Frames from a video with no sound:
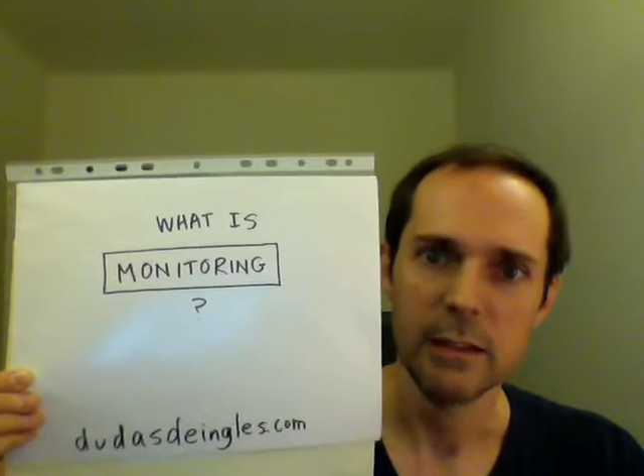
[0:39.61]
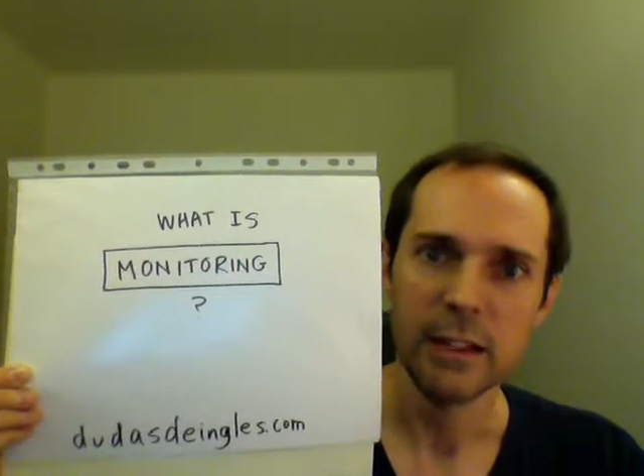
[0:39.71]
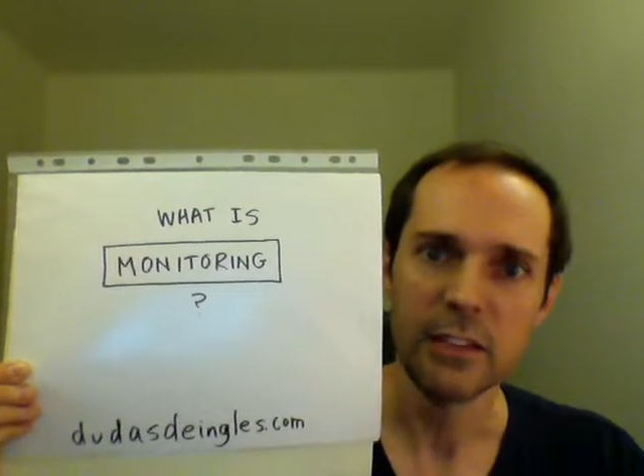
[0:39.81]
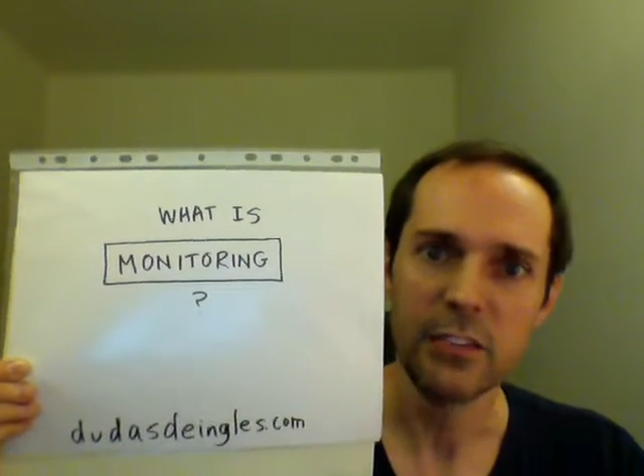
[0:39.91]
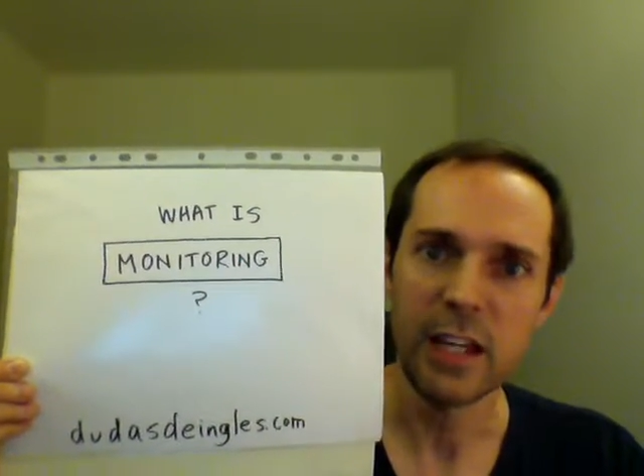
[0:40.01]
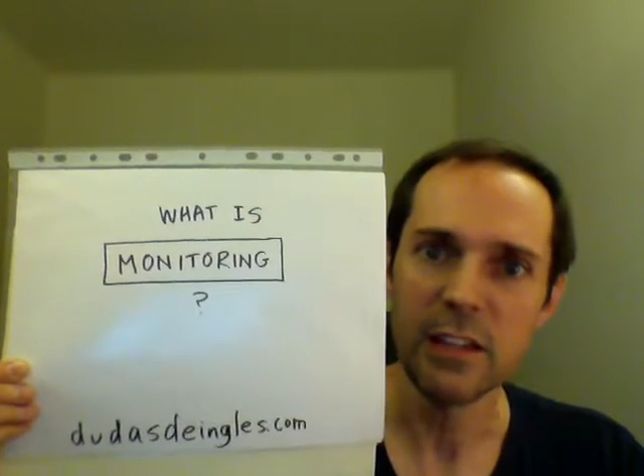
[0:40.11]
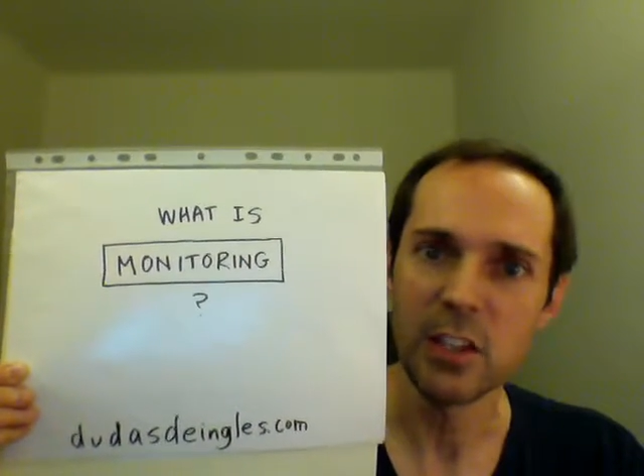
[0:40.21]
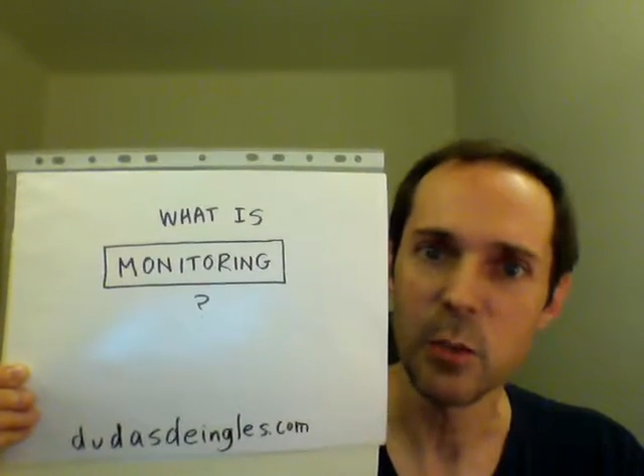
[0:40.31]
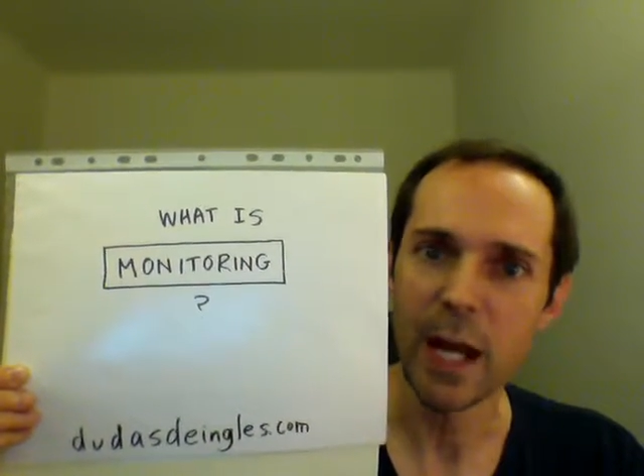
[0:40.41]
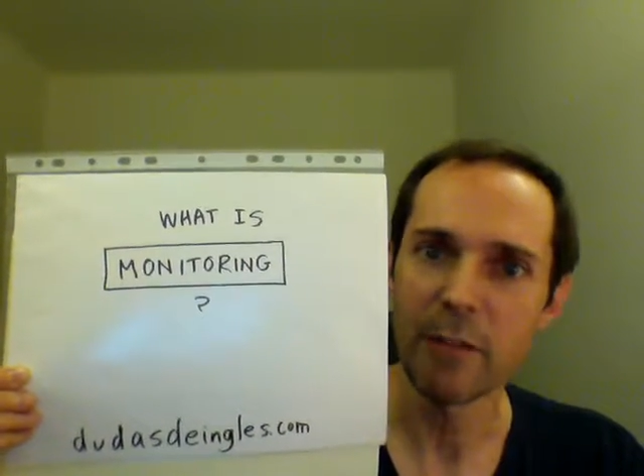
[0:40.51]
let's say that
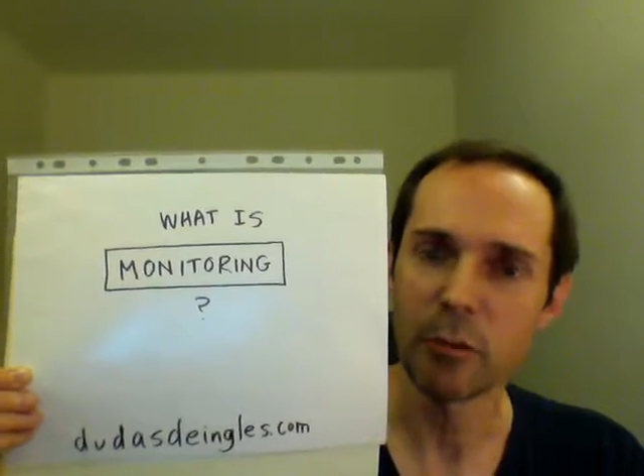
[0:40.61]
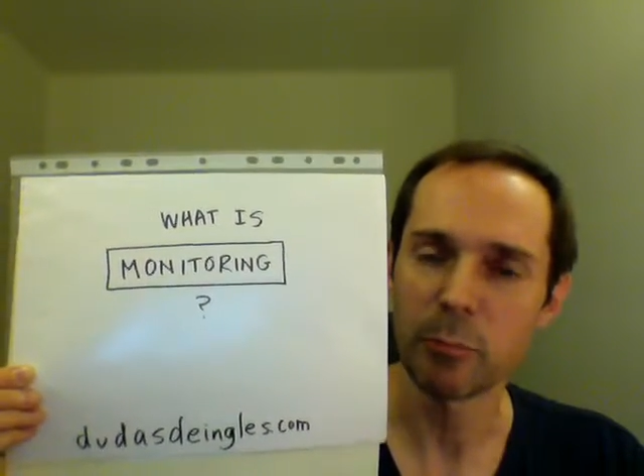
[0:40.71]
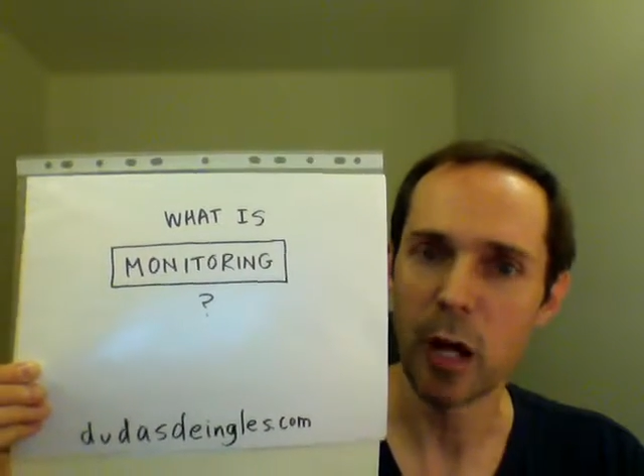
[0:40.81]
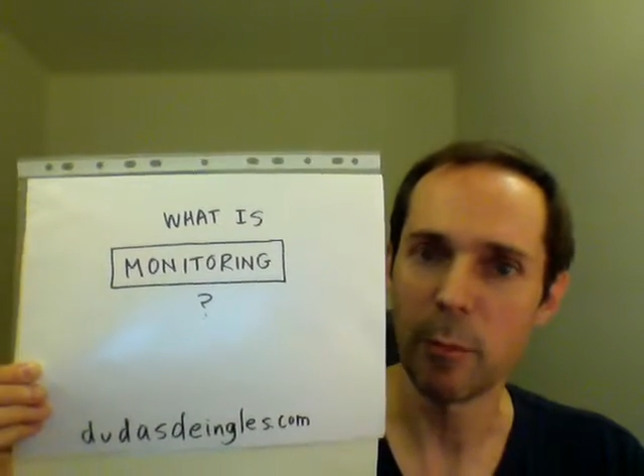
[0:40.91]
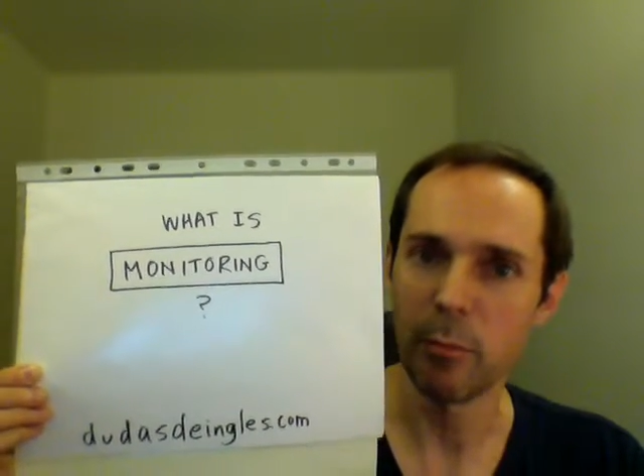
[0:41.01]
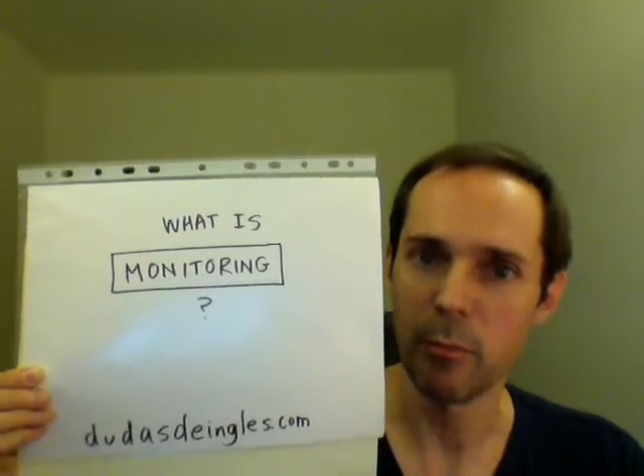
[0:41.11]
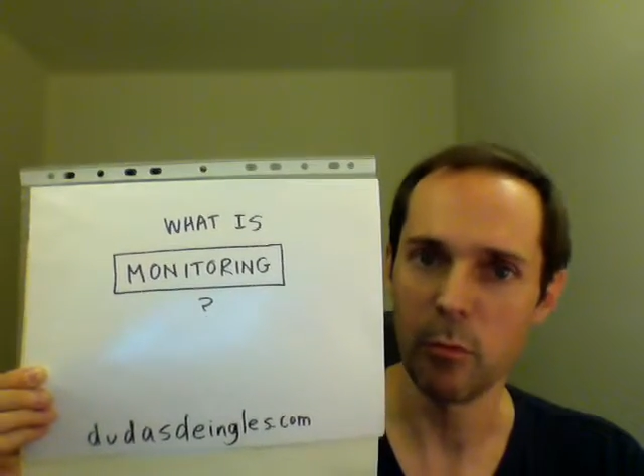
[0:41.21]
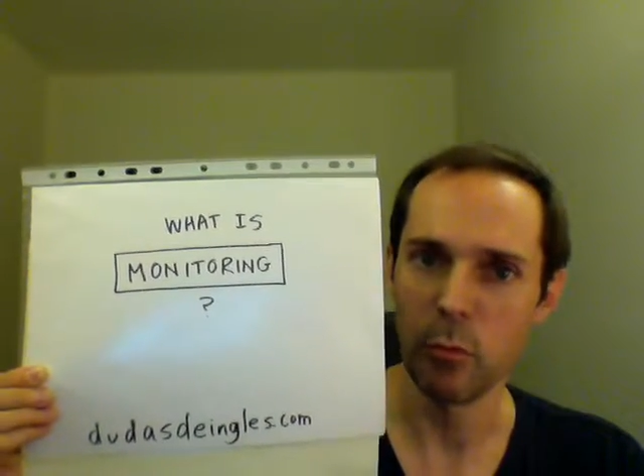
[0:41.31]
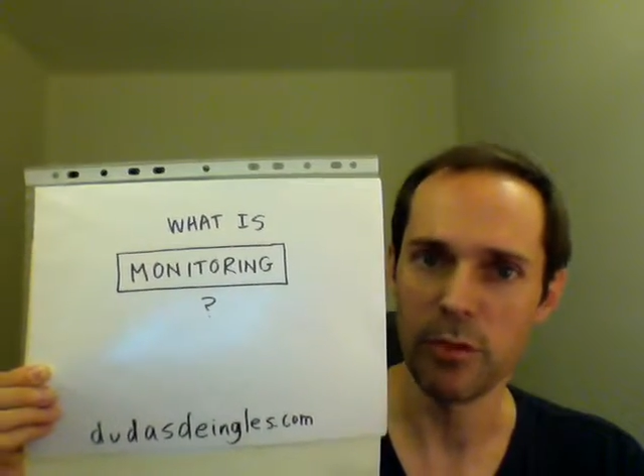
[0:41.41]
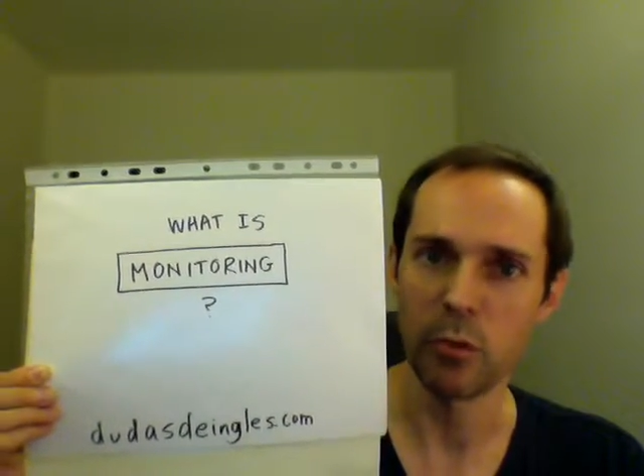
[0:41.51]
you have a
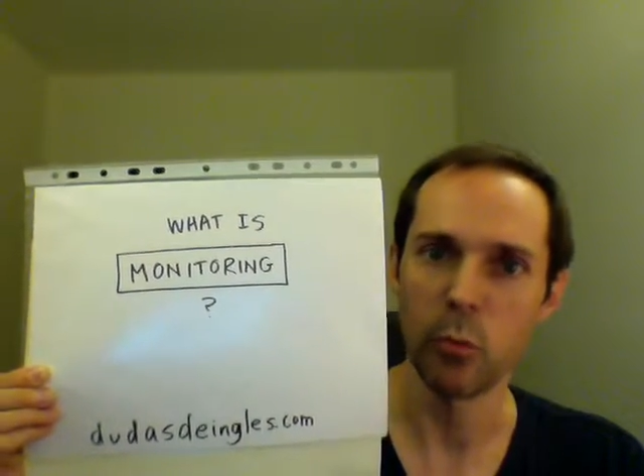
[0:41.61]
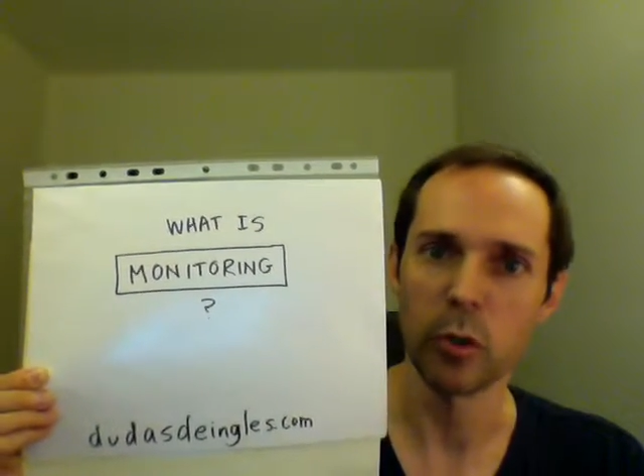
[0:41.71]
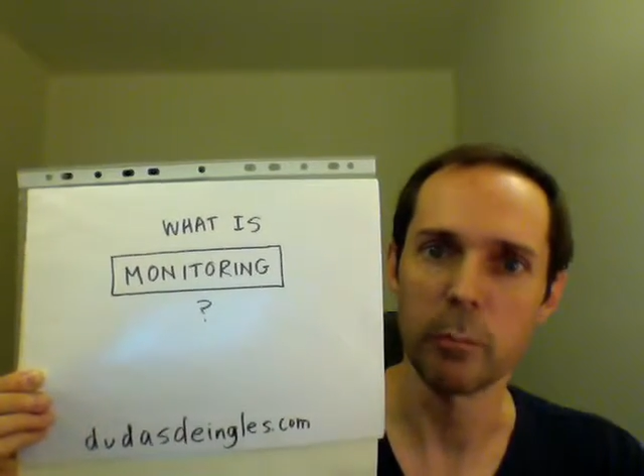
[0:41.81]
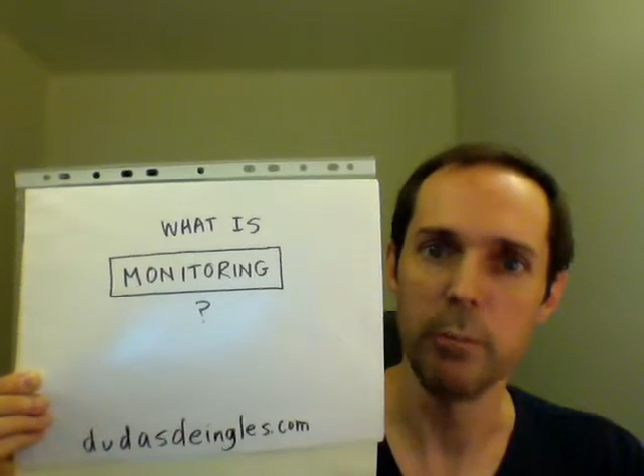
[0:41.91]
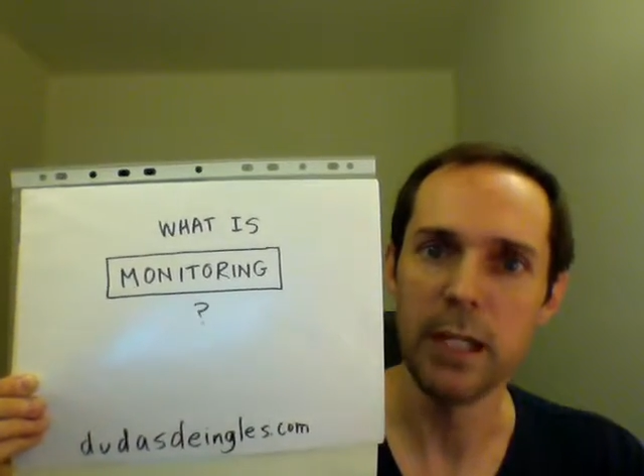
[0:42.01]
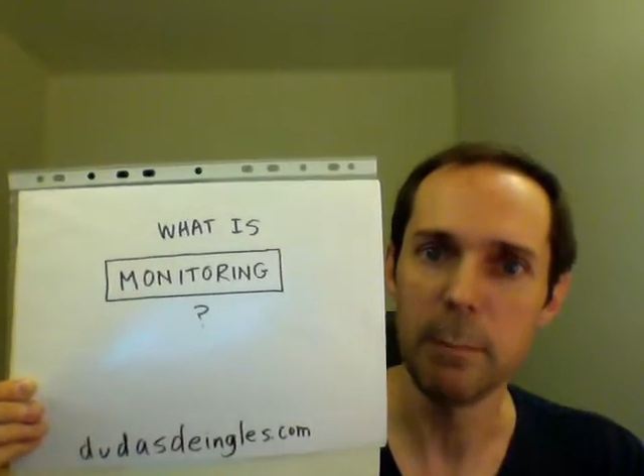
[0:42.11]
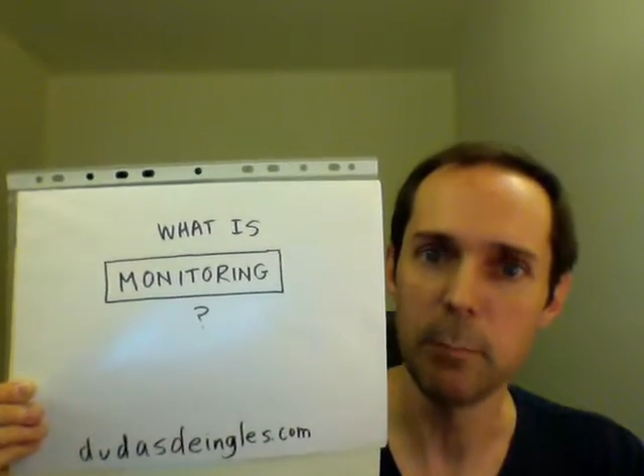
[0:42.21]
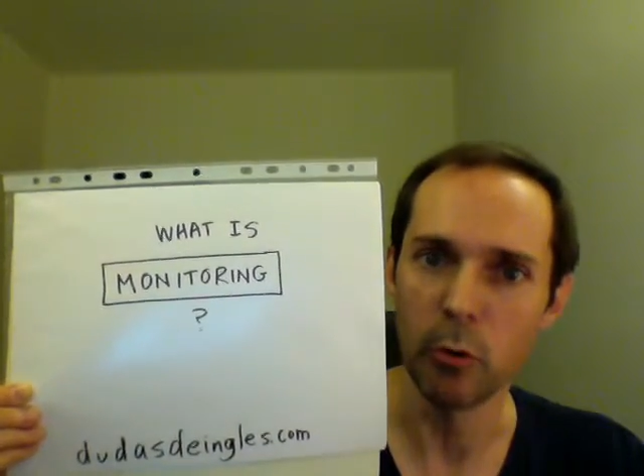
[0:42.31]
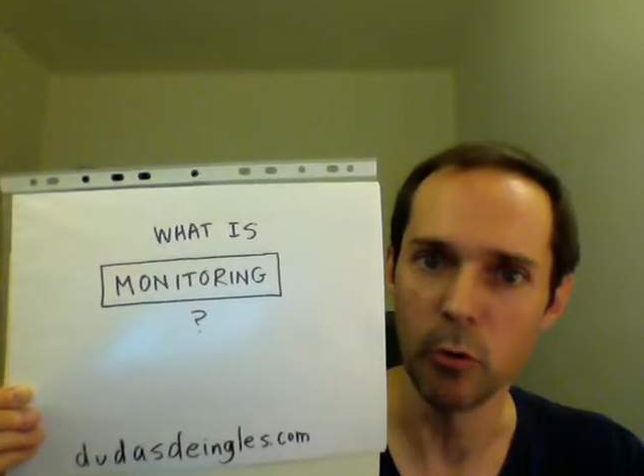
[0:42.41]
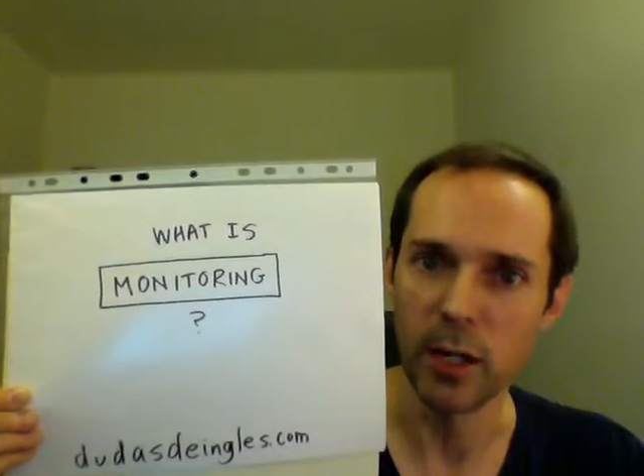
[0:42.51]
problem with the word
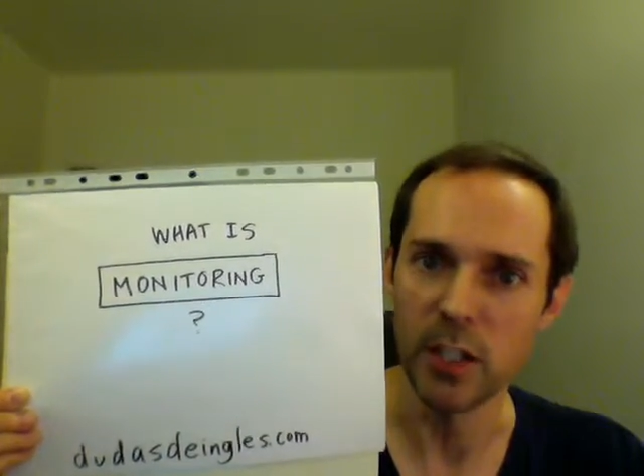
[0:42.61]
people